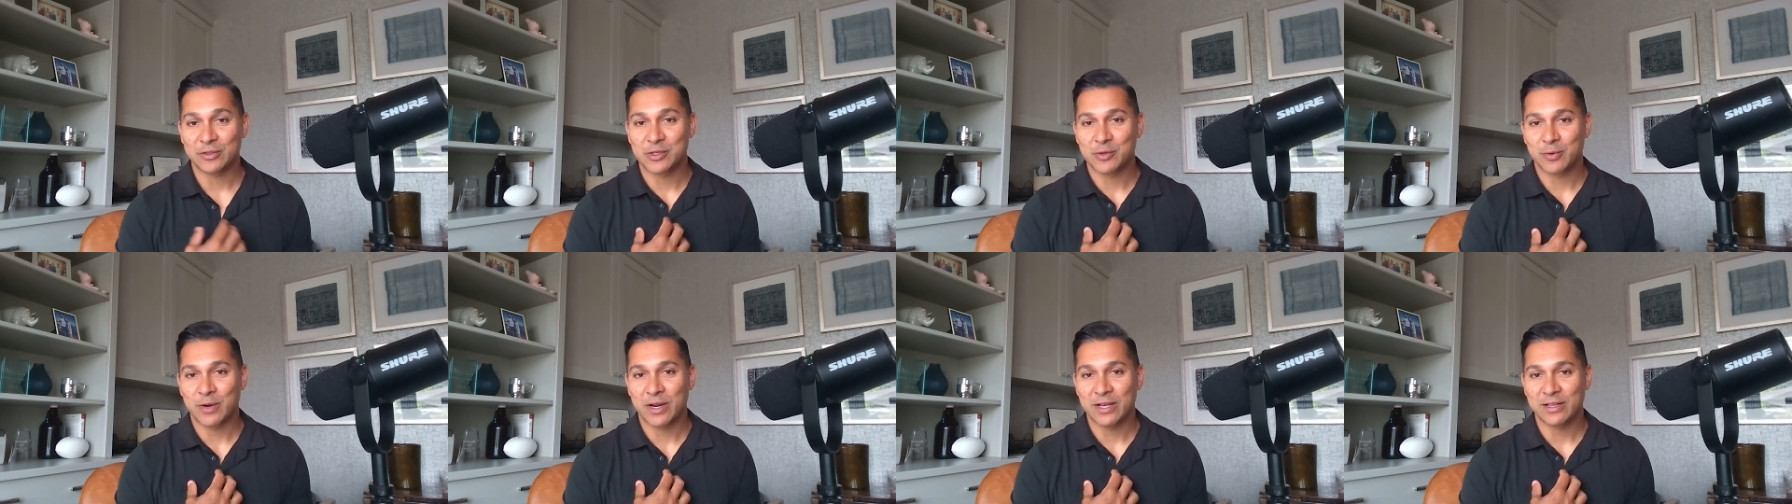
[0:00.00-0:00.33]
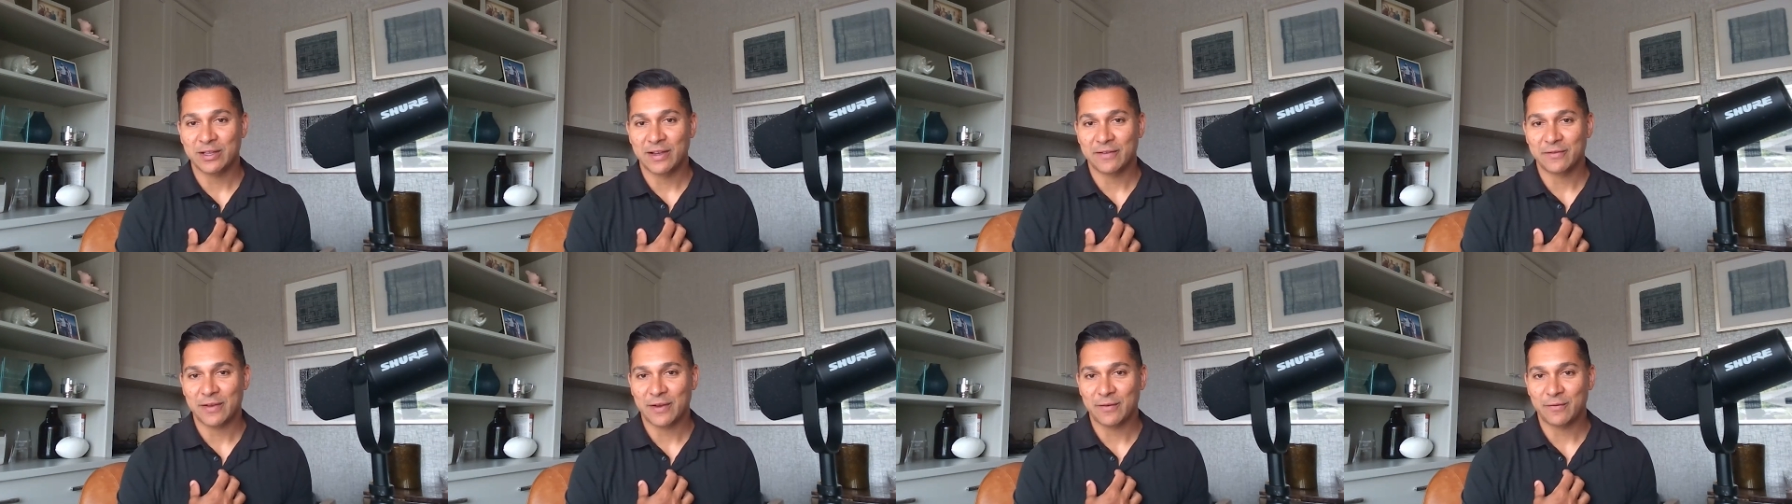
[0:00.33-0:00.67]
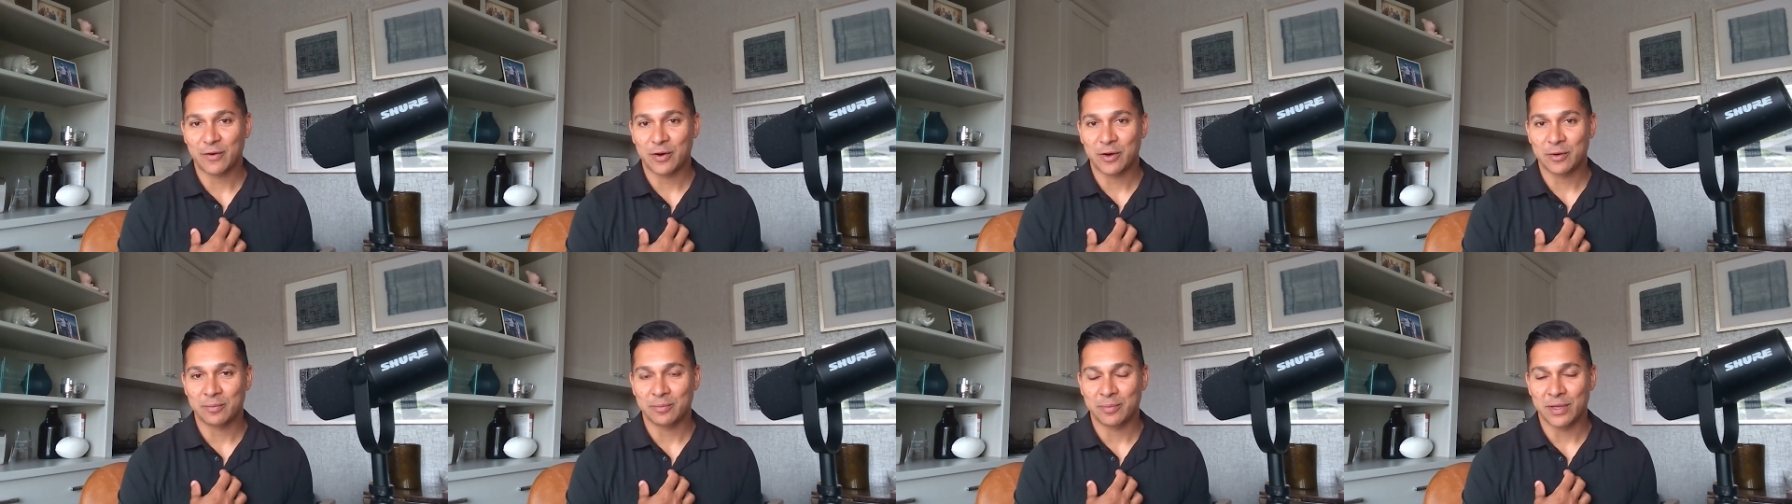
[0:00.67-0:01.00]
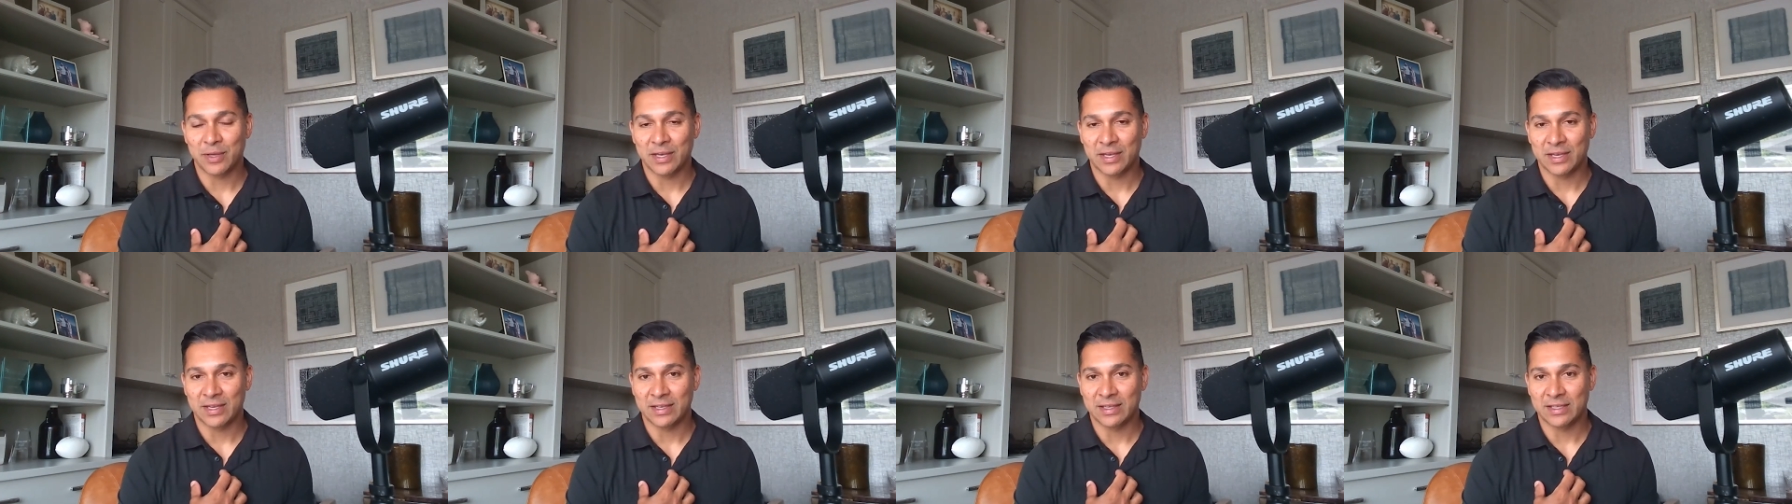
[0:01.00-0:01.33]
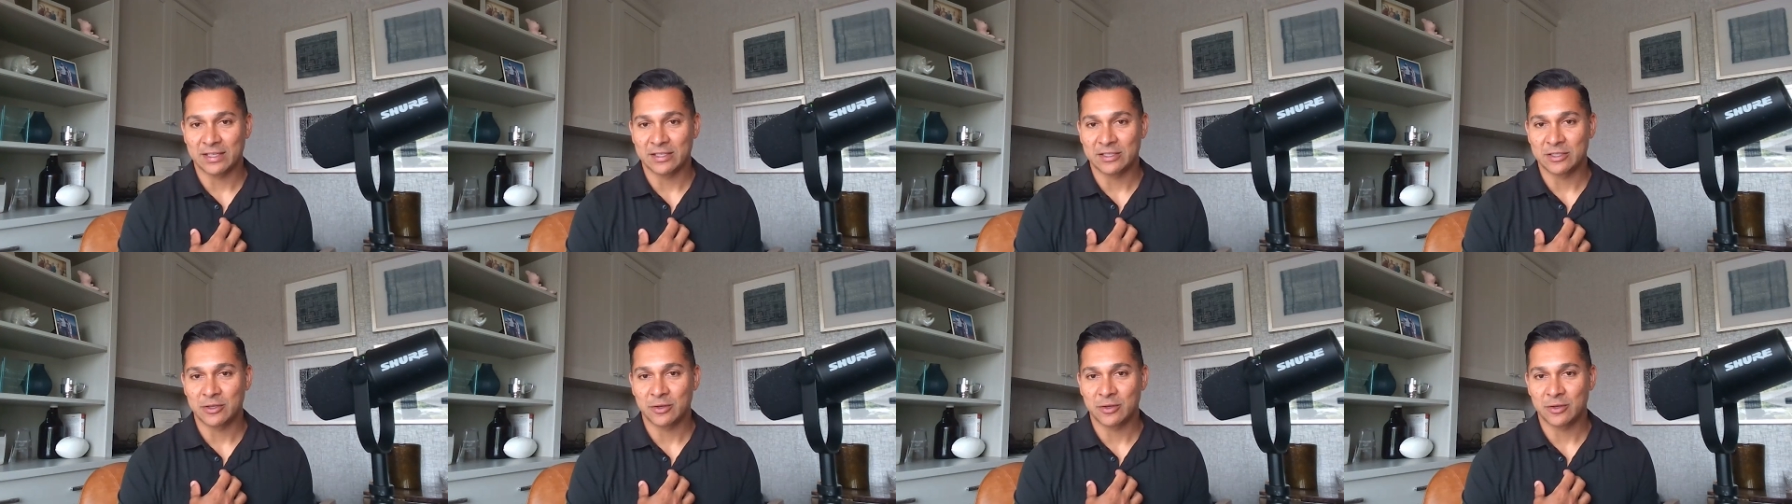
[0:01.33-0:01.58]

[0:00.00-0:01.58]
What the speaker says: So when I left FRB in